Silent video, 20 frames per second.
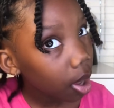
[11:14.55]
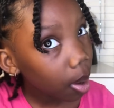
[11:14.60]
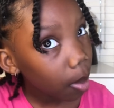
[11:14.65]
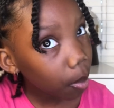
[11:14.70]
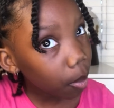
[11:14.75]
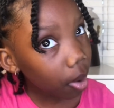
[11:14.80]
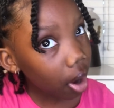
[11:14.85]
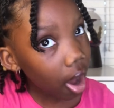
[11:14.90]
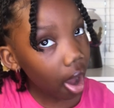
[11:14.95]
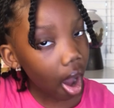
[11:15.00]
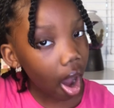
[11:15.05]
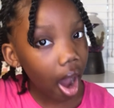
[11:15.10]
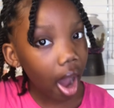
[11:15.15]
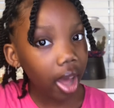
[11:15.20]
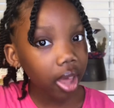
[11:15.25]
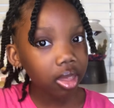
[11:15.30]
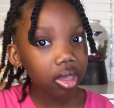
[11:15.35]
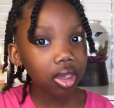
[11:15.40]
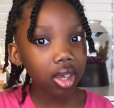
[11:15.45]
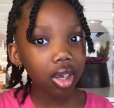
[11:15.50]
But I
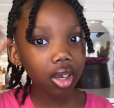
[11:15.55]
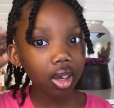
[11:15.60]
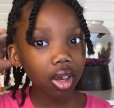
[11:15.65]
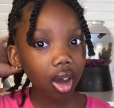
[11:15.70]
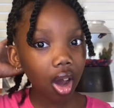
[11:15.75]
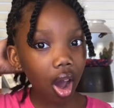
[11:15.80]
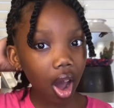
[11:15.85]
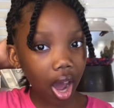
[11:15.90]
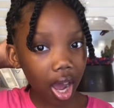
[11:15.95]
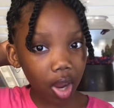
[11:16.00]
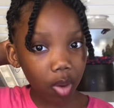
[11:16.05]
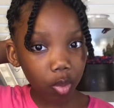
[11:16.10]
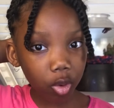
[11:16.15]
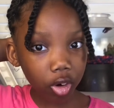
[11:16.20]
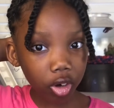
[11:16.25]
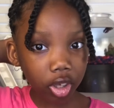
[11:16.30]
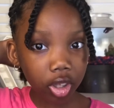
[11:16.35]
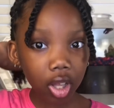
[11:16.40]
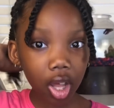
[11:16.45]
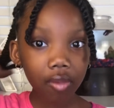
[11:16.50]
think I
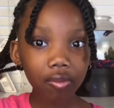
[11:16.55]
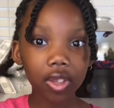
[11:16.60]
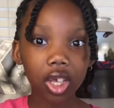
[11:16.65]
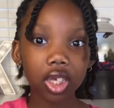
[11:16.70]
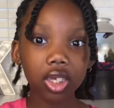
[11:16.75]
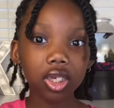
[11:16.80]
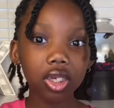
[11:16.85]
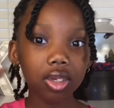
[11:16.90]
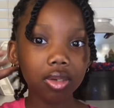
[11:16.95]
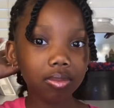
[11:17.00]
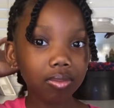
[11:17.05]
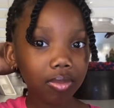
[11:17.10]
really love this.